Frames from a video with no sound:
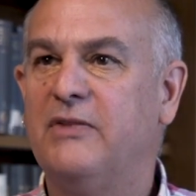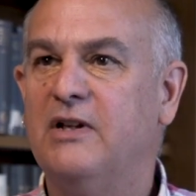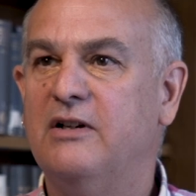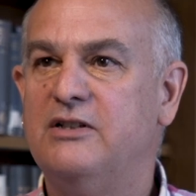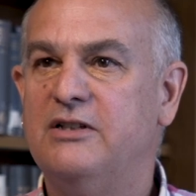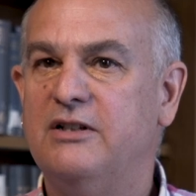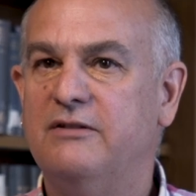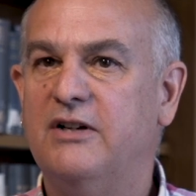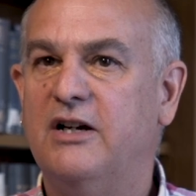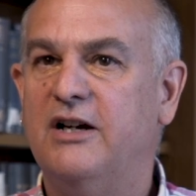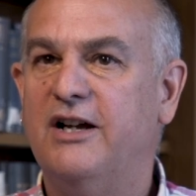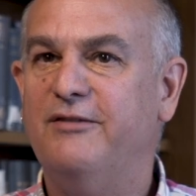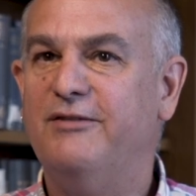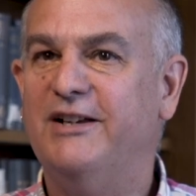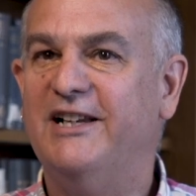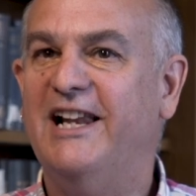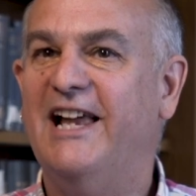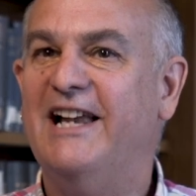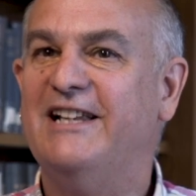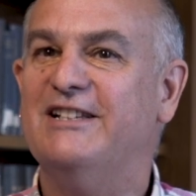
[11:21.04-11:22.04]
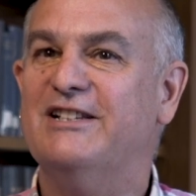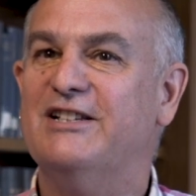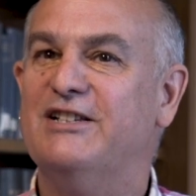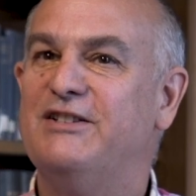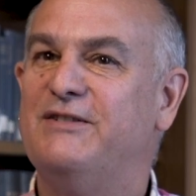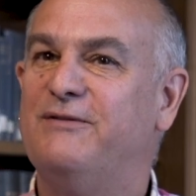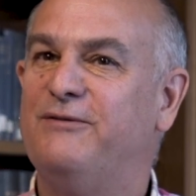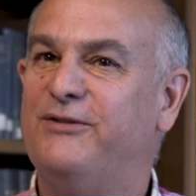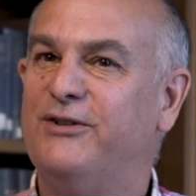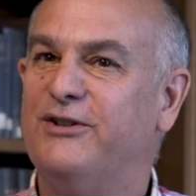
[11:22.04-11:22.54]
surviving
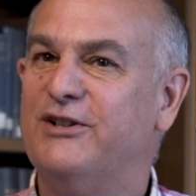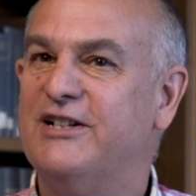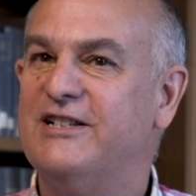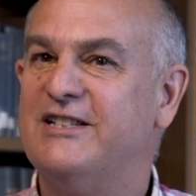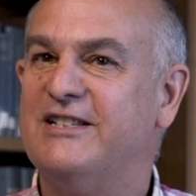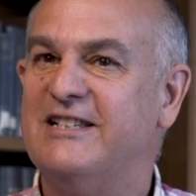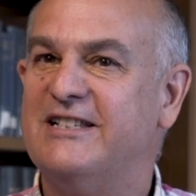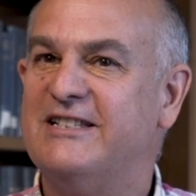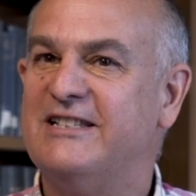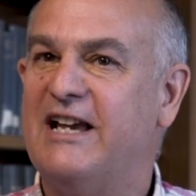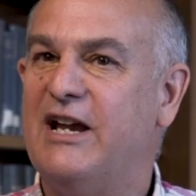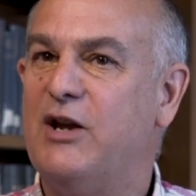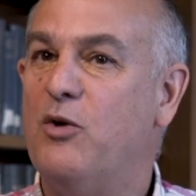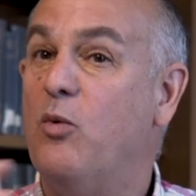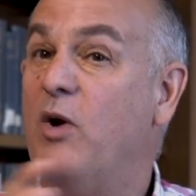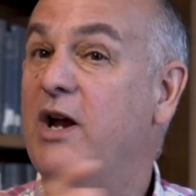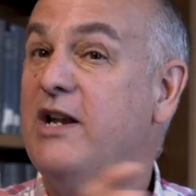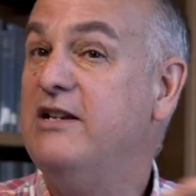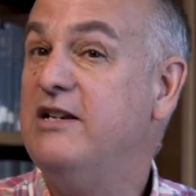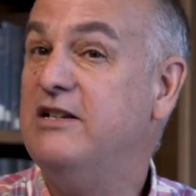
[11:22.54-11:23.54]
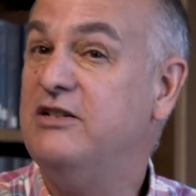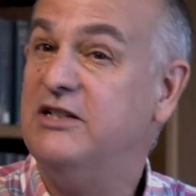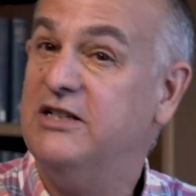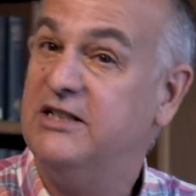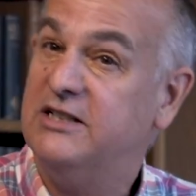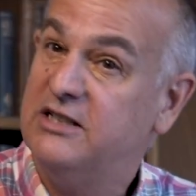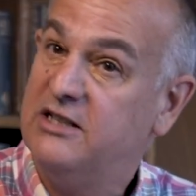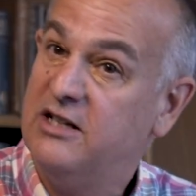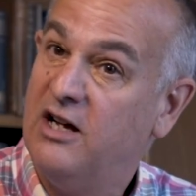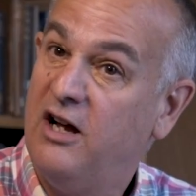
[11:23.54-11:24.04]
letters for us to say when did she
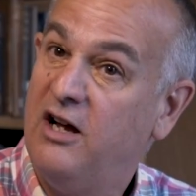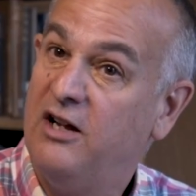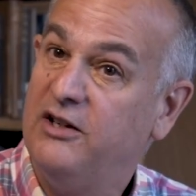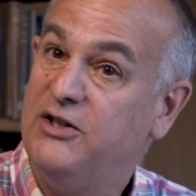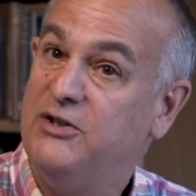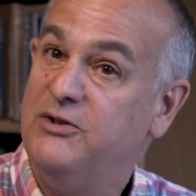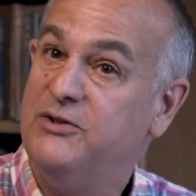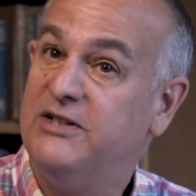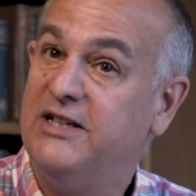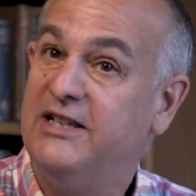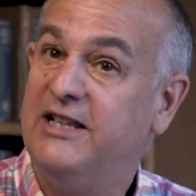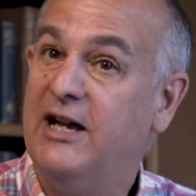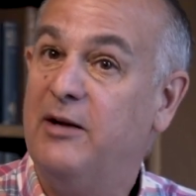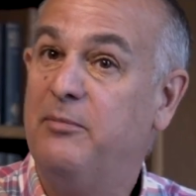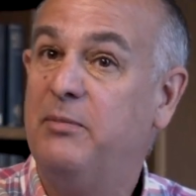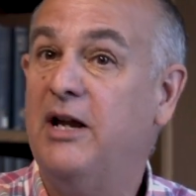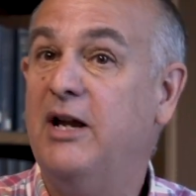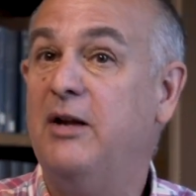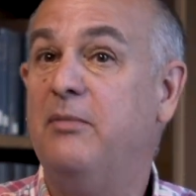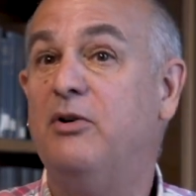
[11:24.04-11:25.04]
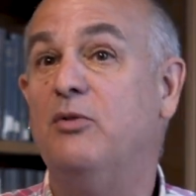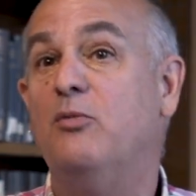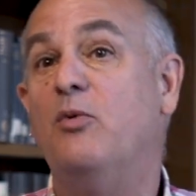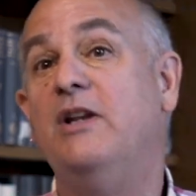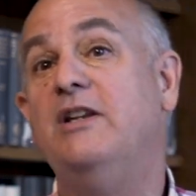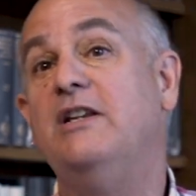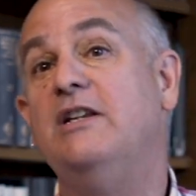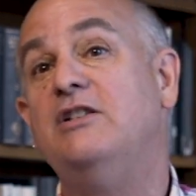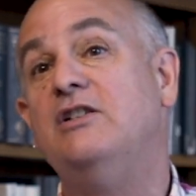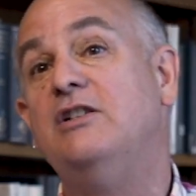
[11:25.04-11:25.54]
start using that paper and
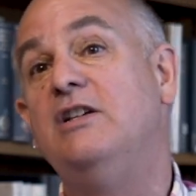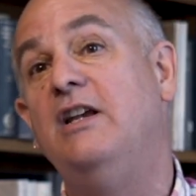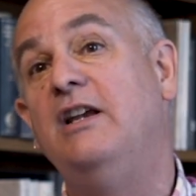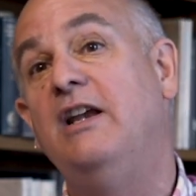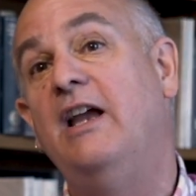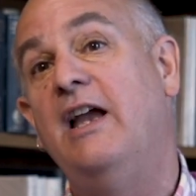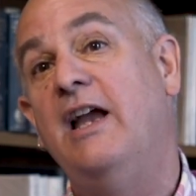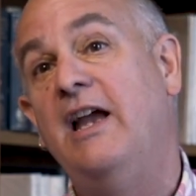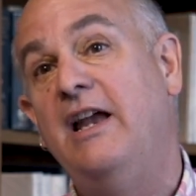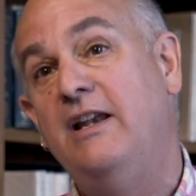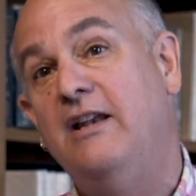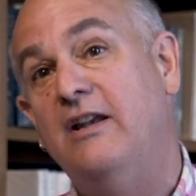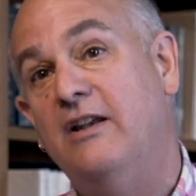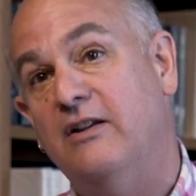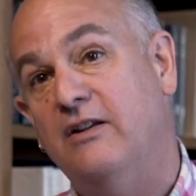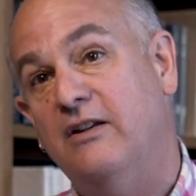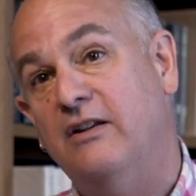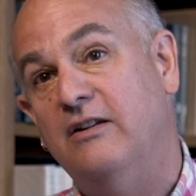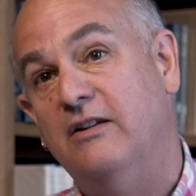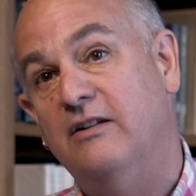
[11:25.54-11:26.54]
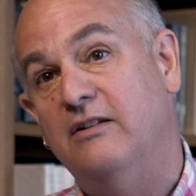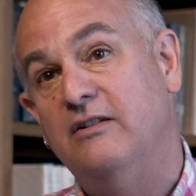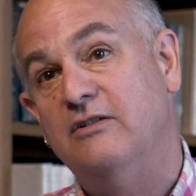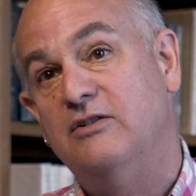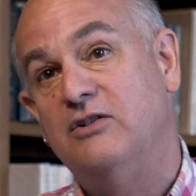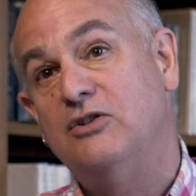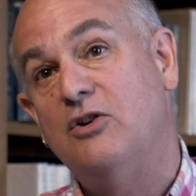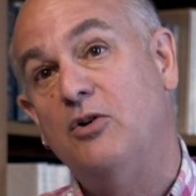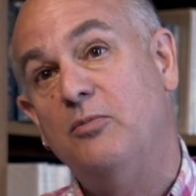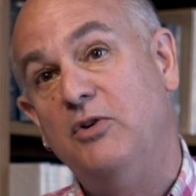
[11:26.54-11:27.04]
when did she
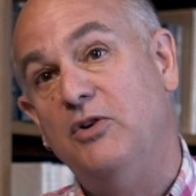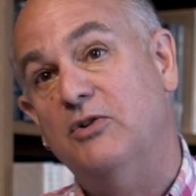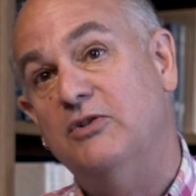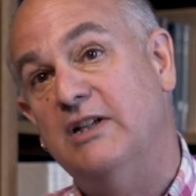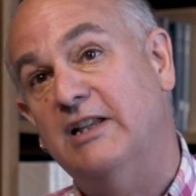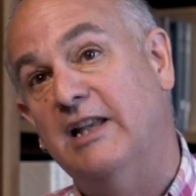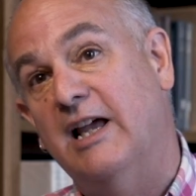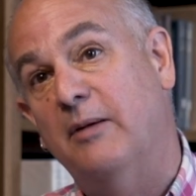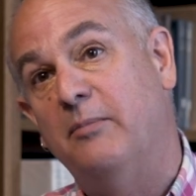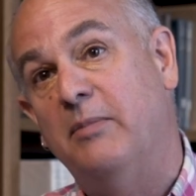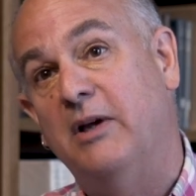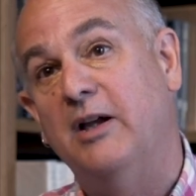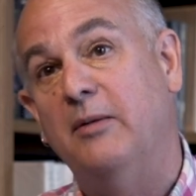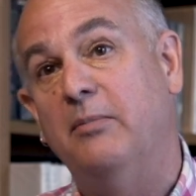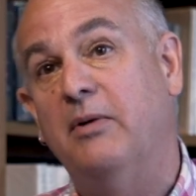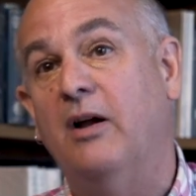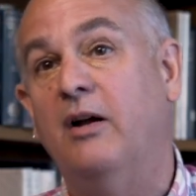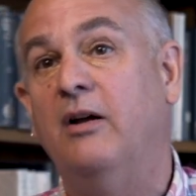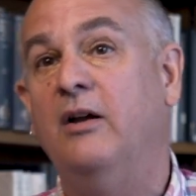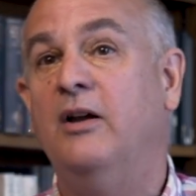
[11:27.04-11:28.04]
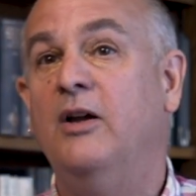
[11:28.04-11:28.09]
stop using that paper.